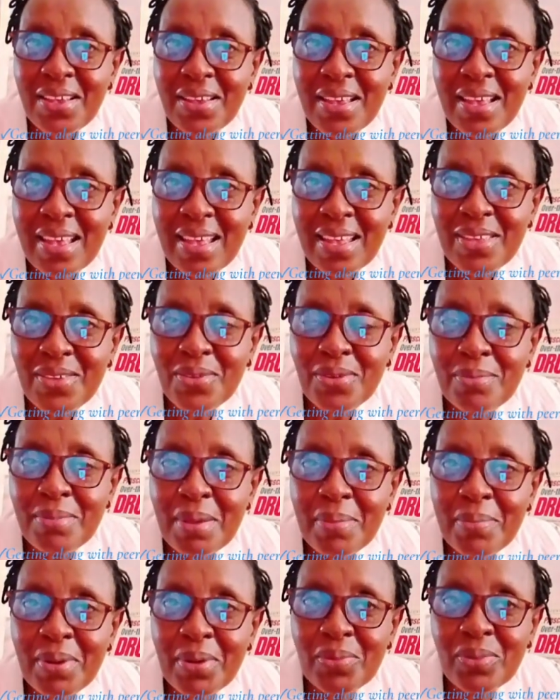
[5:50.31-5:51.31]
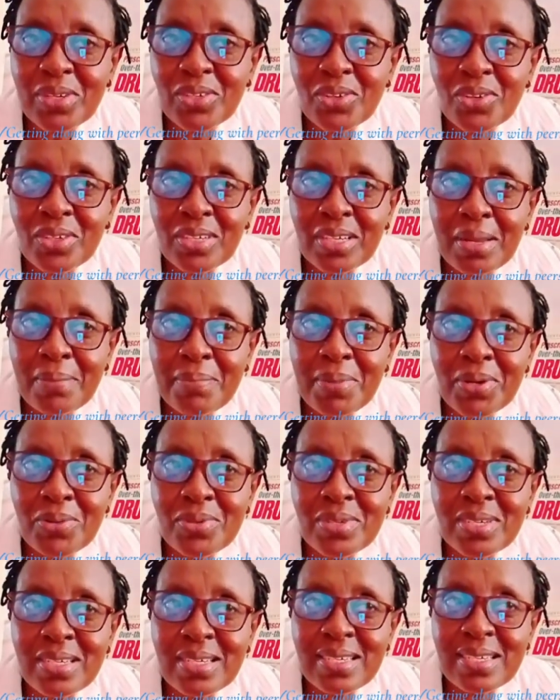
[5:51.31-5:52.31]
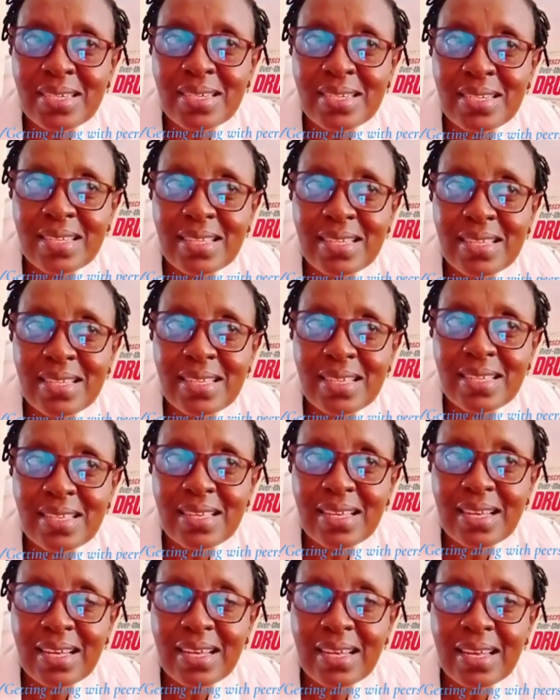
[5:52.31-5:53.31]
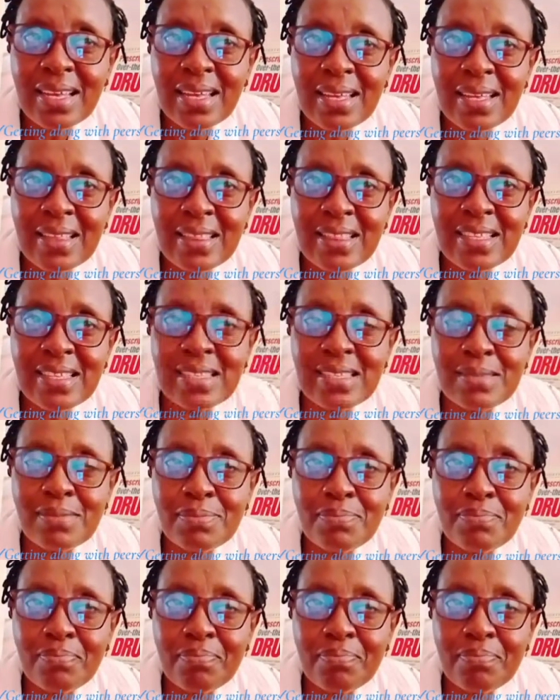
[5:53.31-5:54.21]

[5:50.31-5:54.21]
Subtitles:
You remember we talked about these